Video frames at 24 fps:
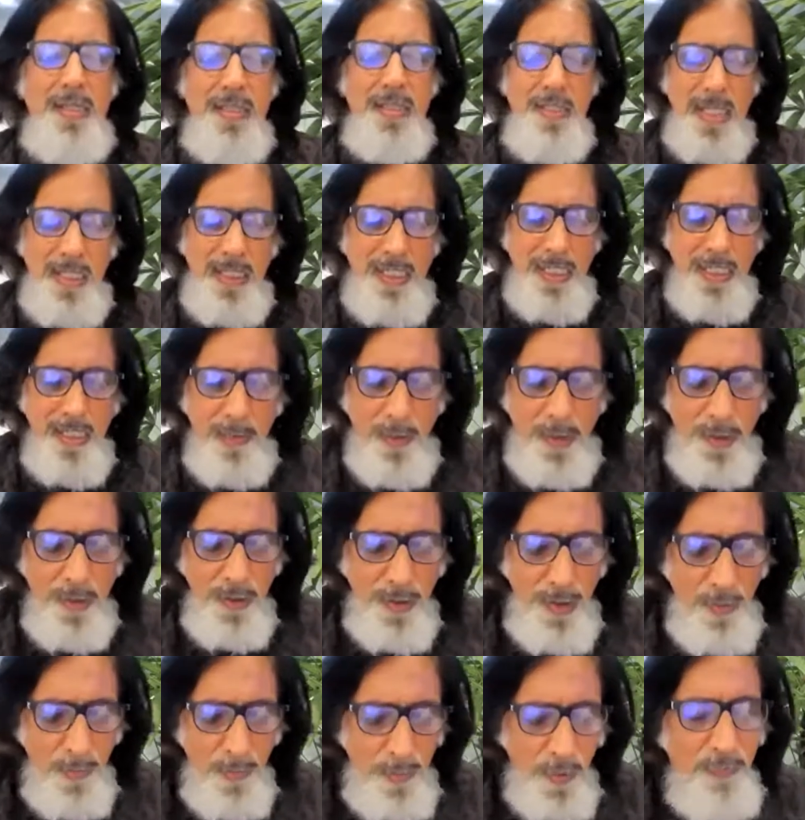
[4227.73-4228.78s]
certain
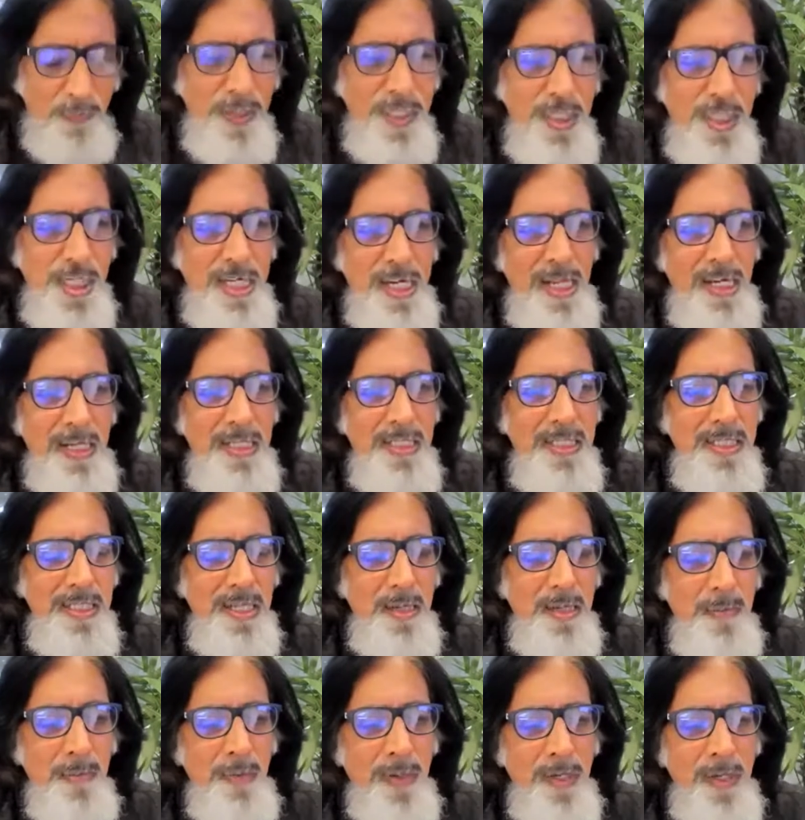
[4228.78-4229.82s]
amount of
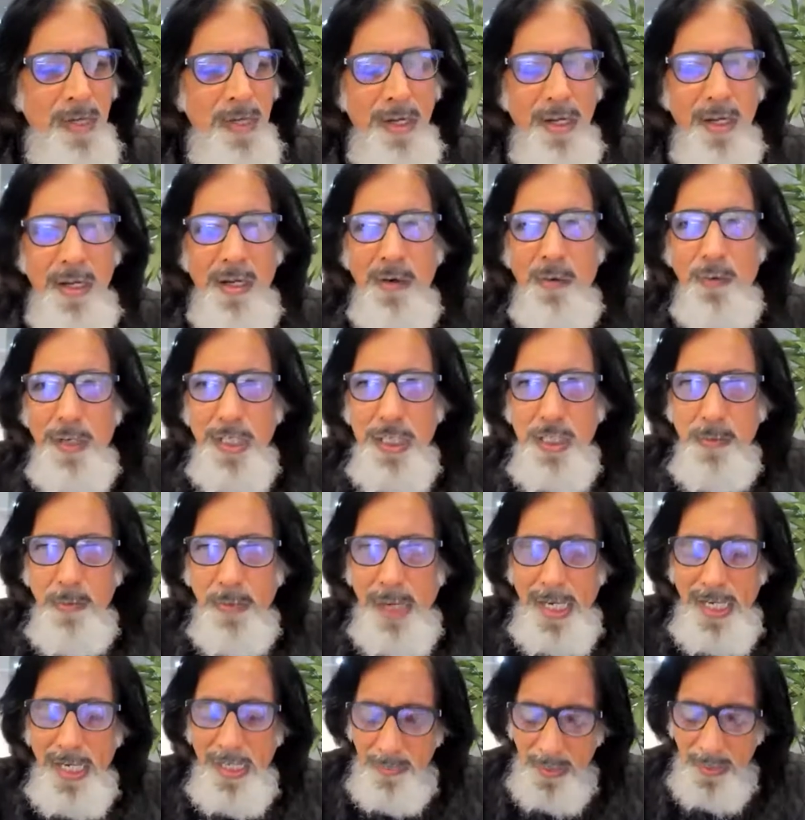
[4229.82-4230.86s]
professionalism which
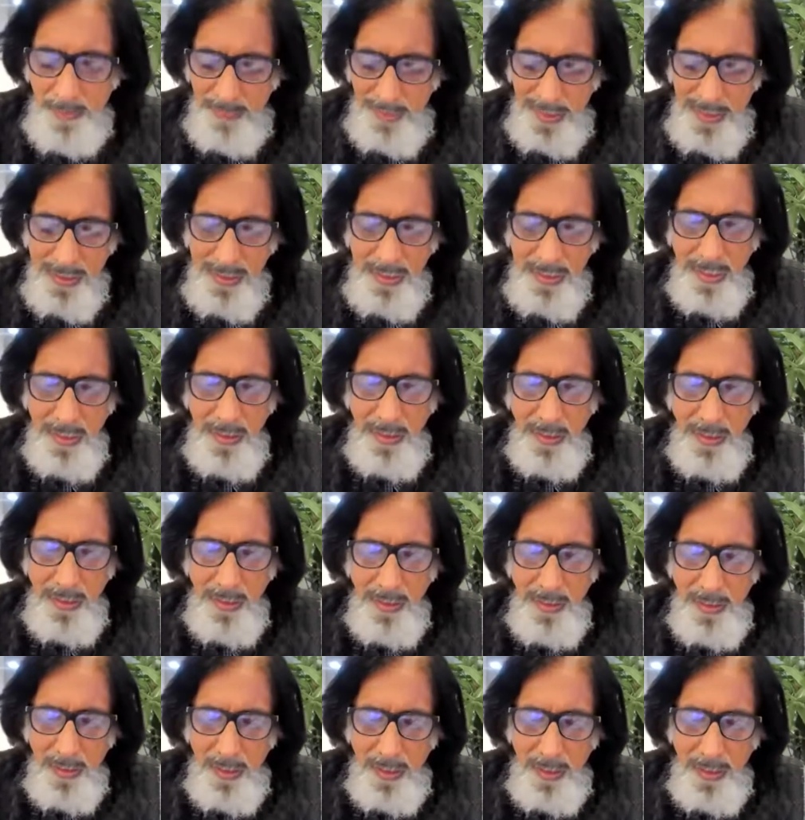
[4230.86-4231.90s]
might be missing
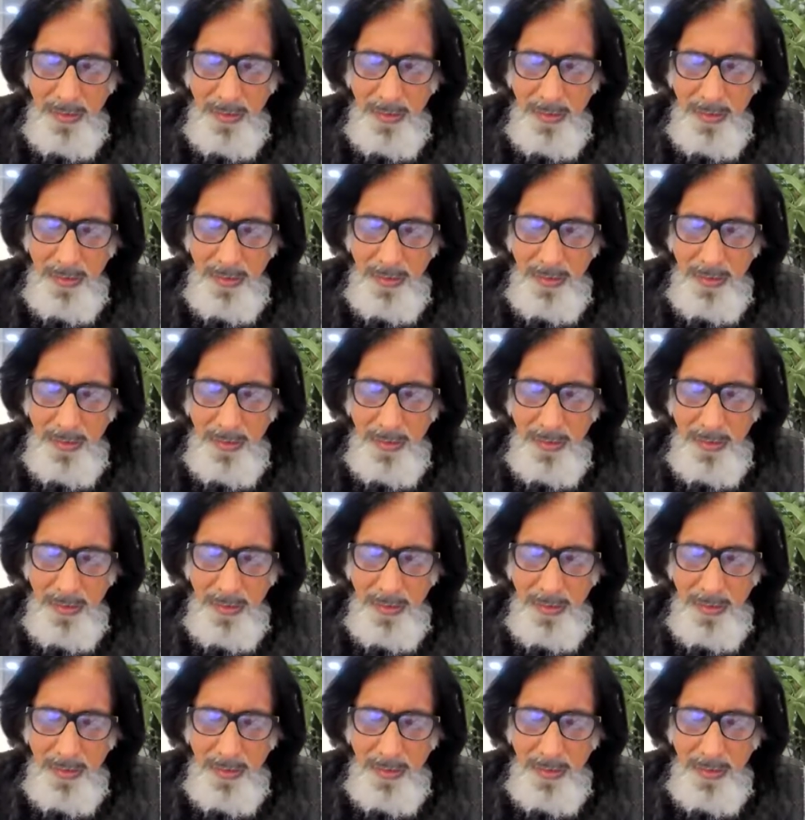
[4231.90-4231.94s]
in